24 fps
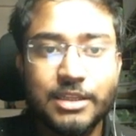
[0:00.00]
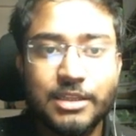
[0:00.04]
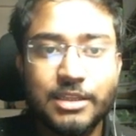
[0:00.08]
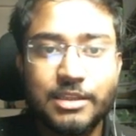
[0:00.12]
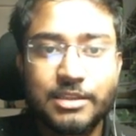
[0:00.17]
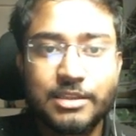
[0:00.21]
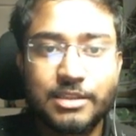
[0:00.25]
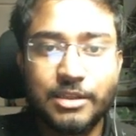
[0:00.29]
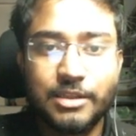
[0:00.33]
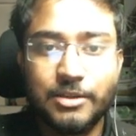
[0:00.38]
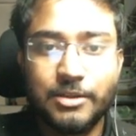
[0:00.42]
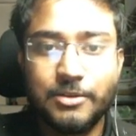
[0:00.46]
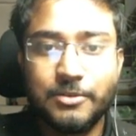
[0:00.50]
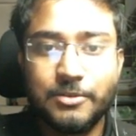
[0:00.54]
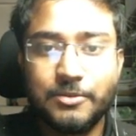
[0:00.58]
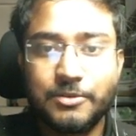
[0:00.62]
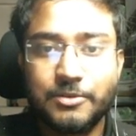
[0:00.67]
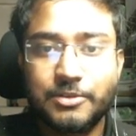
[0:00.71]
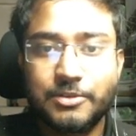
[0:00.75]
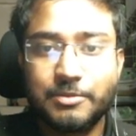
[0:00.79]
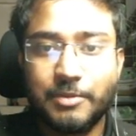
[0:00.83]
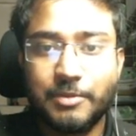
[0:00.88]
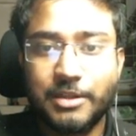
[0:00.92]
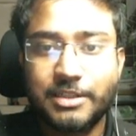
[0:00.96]
So
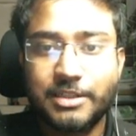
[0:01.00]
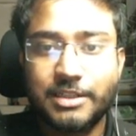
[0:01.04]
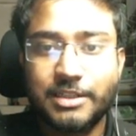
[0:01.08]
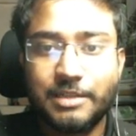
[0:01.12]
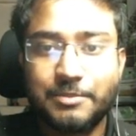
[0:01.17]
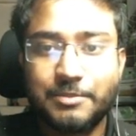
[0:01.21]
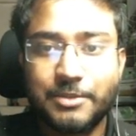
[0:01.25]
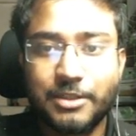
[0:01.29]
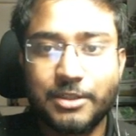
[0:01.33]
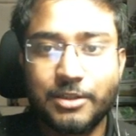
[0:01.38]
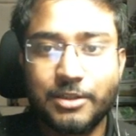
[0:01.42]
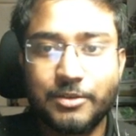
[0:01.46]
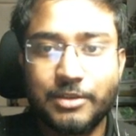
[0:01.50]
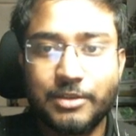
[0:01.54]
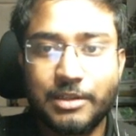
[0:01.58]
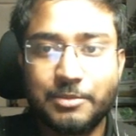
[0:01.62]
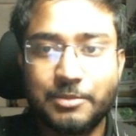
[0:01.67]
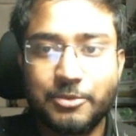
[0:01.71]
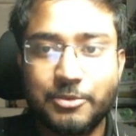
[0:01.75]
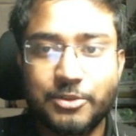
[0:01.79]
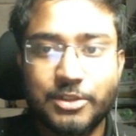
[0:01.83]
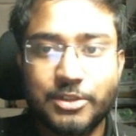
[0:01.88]
smart enough to know that push